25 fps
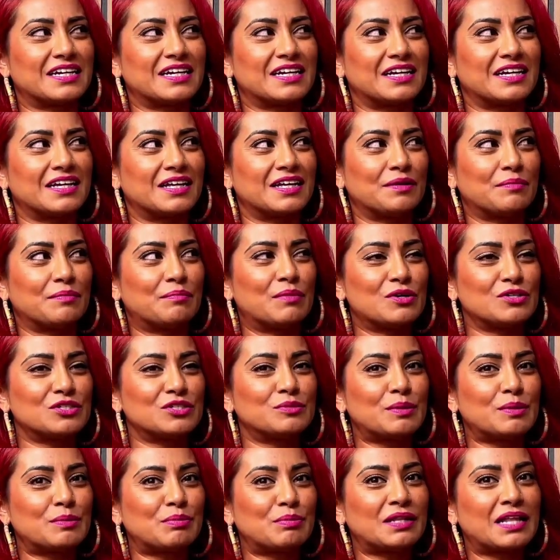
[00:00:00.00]
most
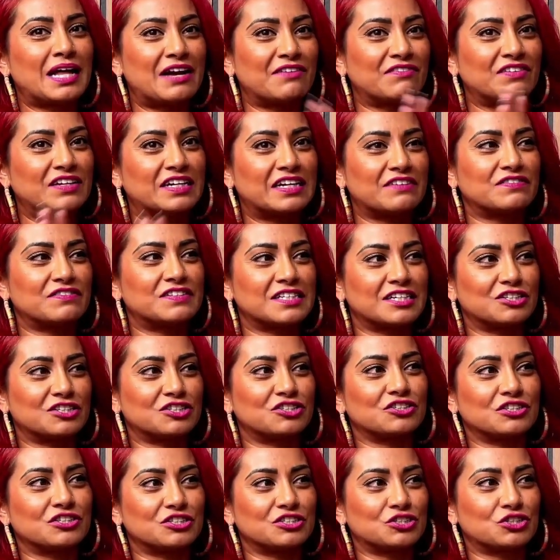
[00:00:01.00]
people have gifts under
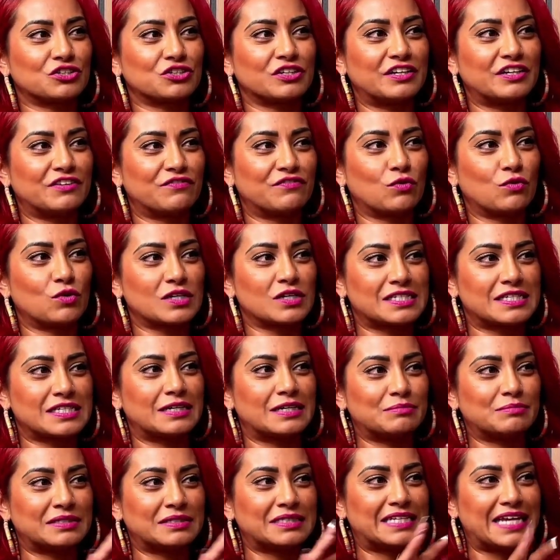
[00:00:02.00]
the tree for
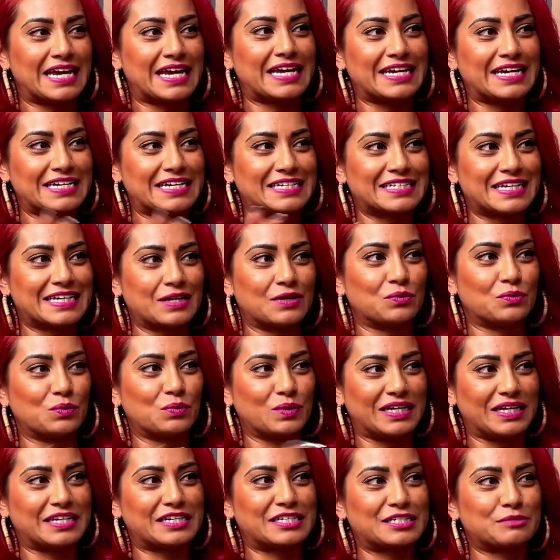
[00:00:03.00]
some days and
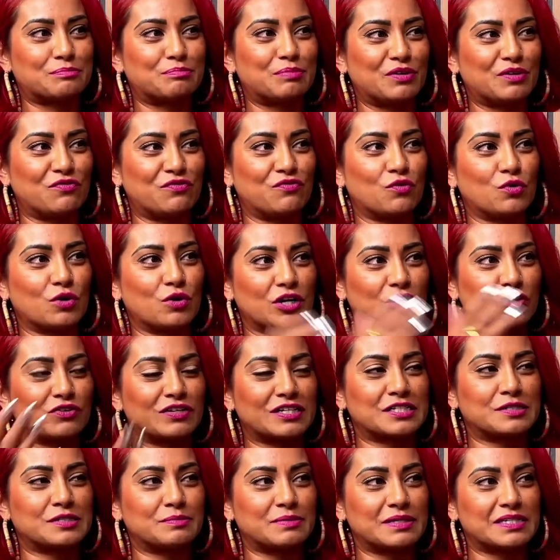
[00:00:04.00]
weeks before
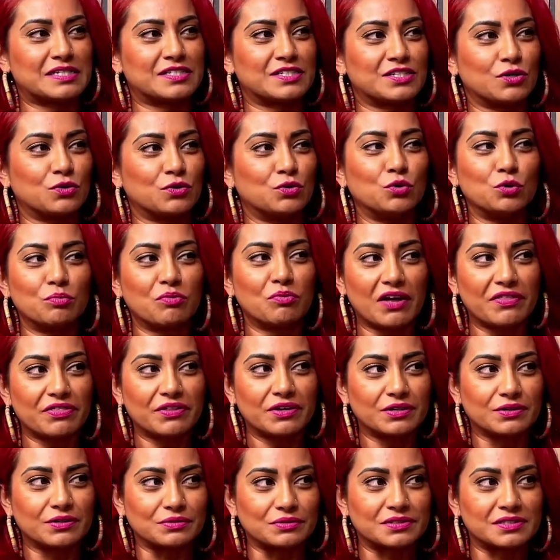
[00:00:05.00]
Christmas. So who brought
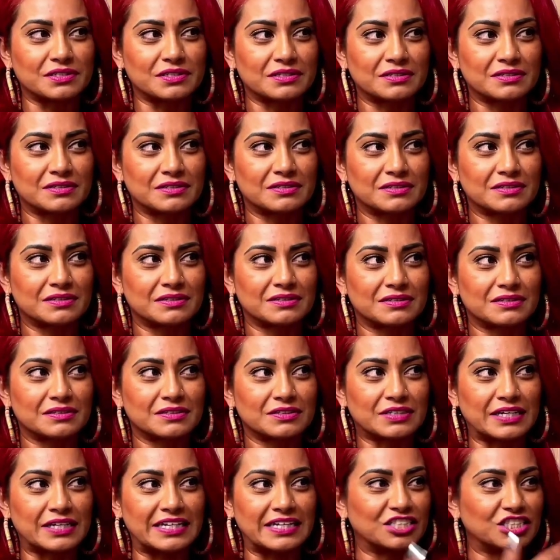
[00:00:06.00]
those?
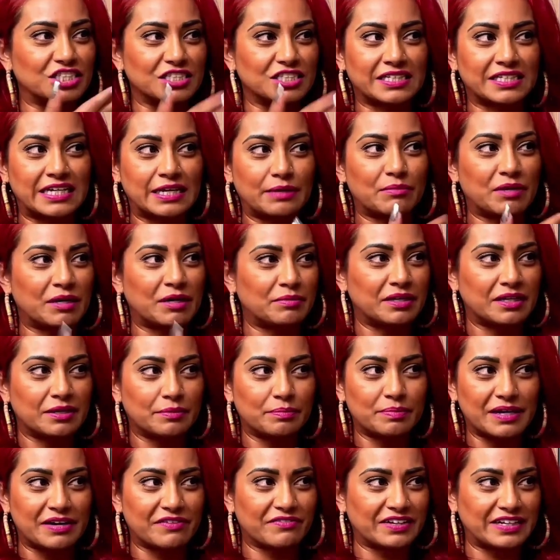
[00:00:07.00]
Santa just keep coming up
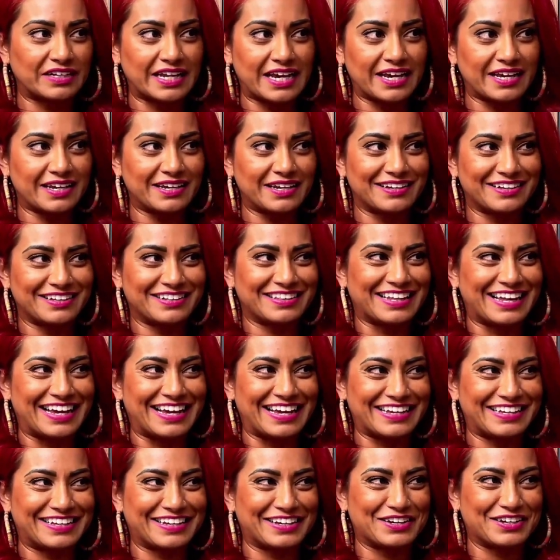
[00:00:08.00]
every day?
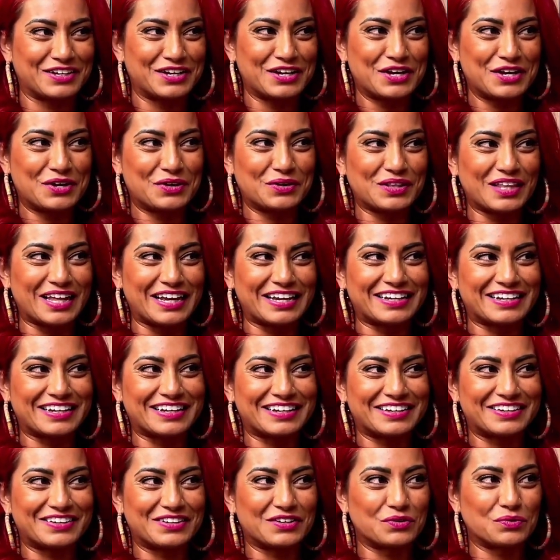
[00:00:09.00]
like
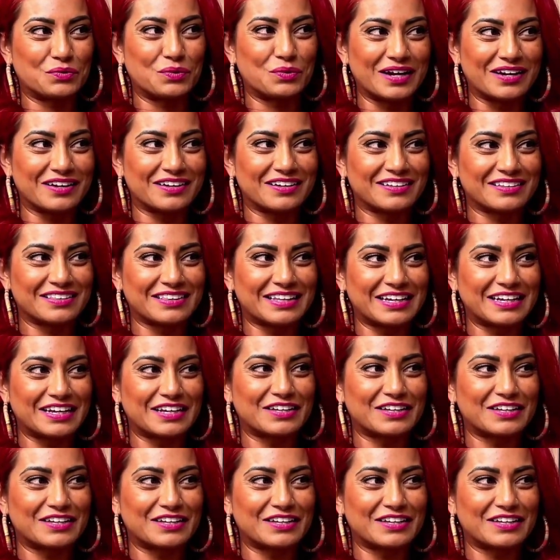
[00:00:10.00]
where like